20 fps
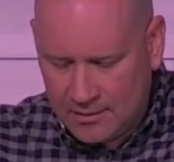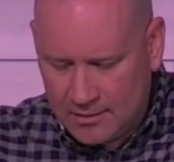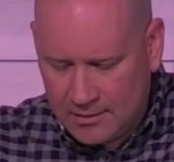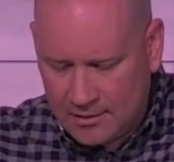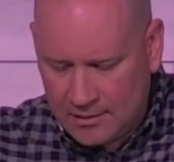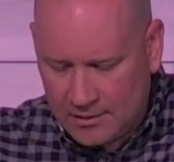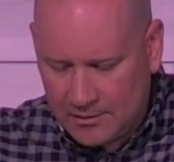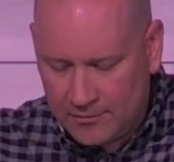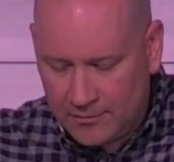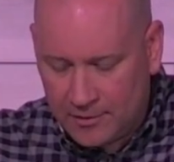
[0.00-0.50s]

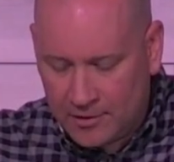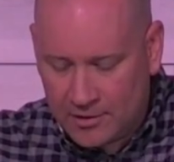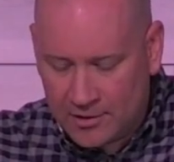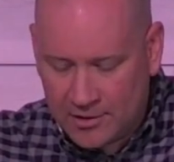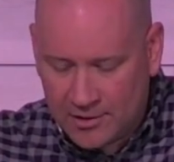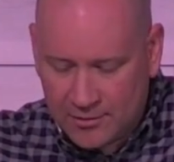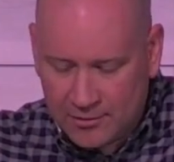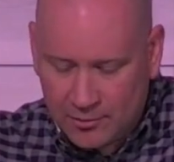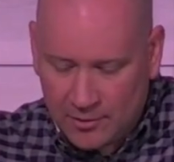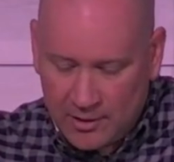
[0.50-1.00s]
And in
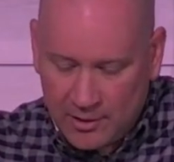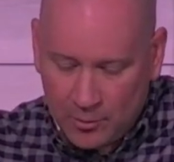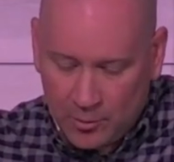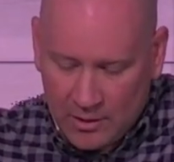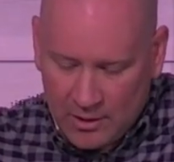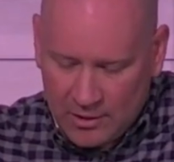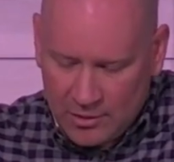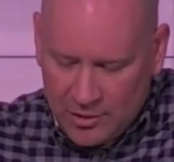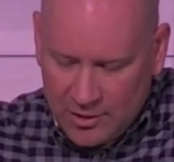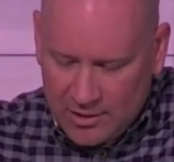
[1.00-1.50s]
verse
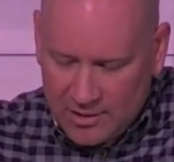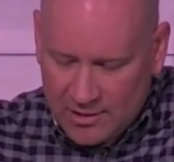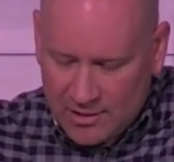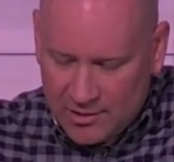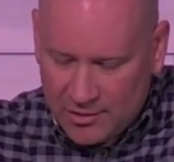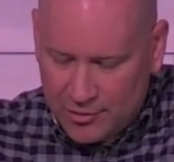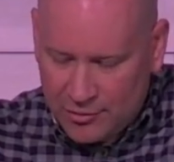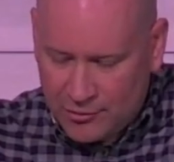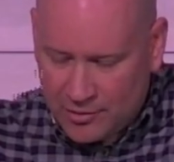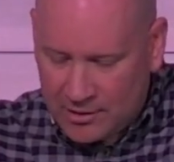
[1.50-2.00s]
21,
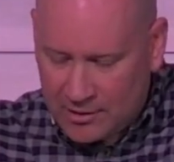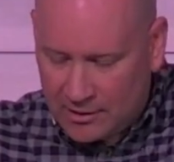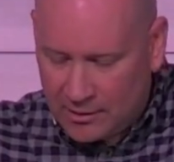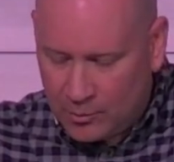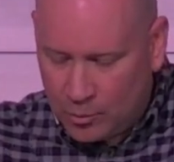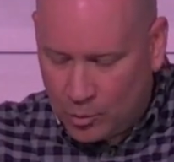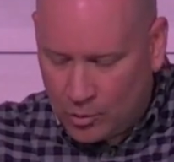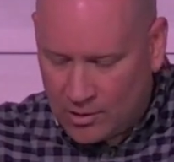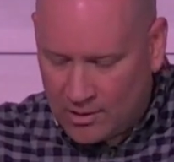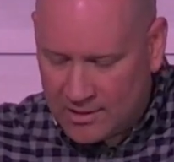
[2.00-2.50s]
Jesus strictly
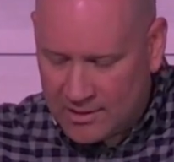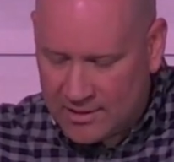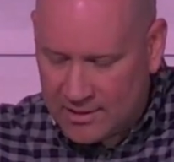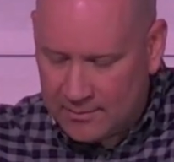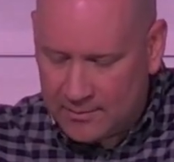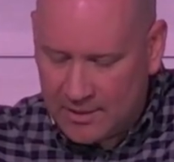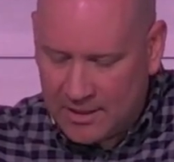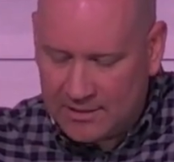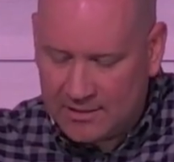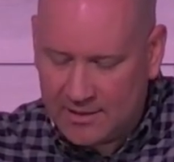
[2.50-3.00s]
warns
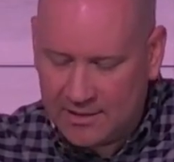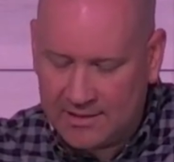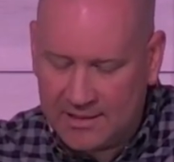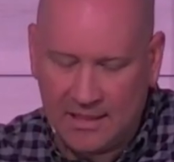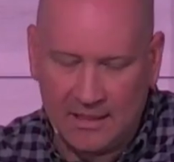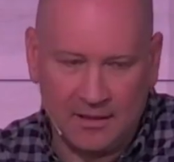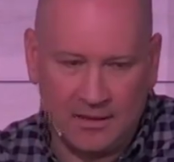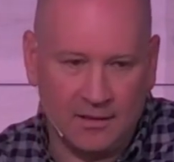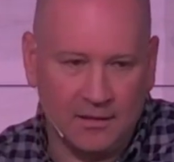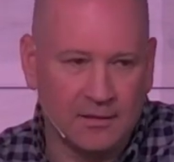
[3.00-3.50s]
them not to
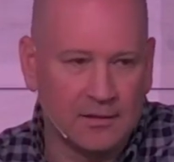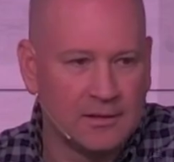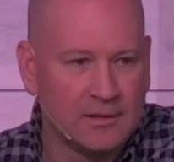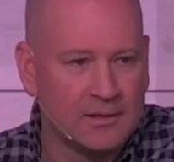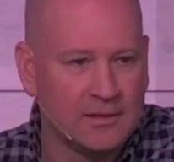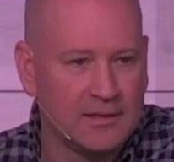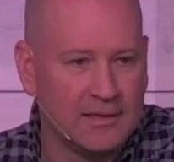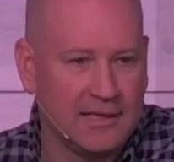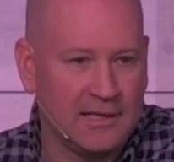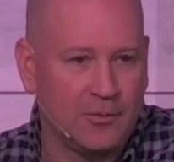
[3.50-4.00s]
tell
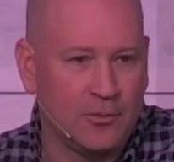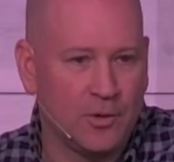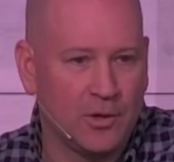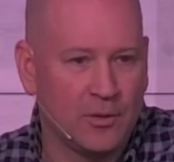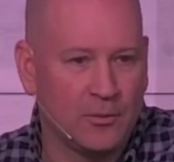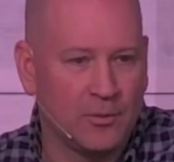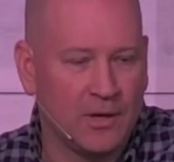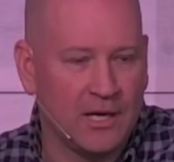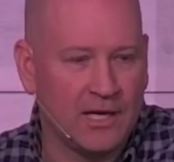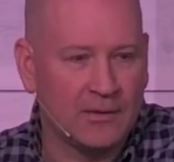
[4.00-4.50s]

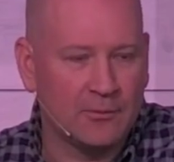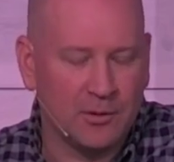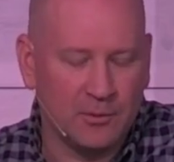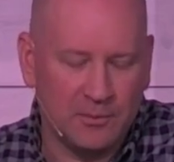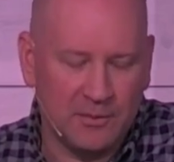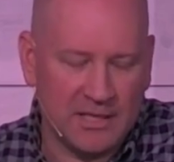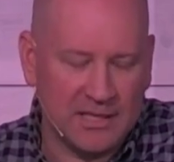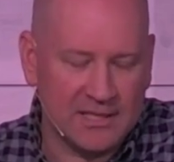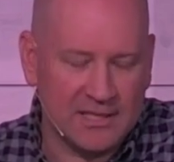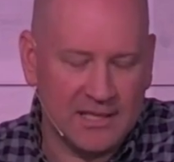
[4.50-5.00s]
anyone. Why? Well,
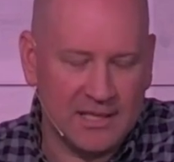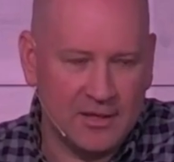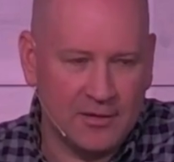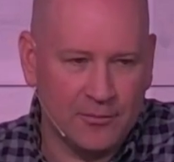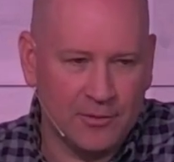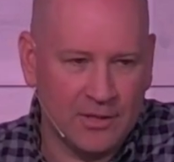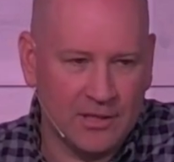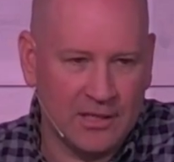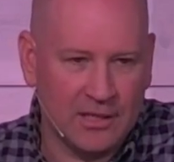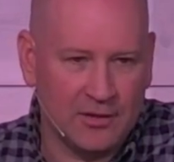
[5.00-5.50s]
because they didn't
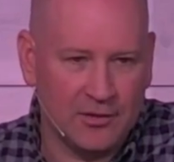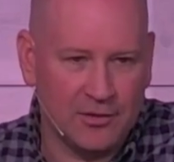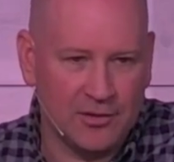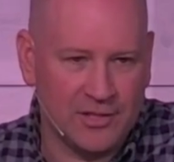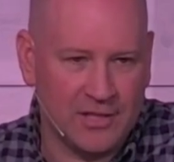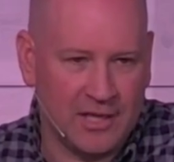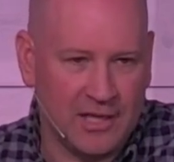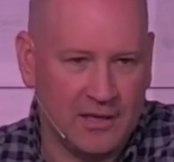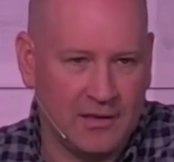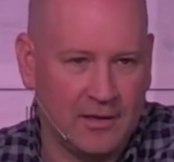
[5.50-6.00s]
really
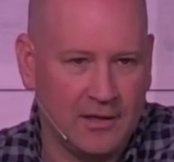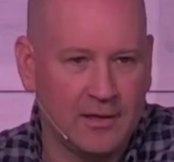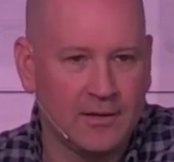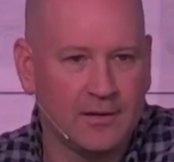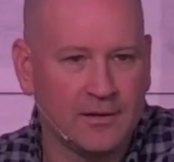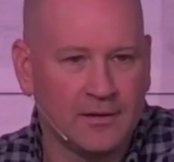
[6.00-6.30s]
understand it.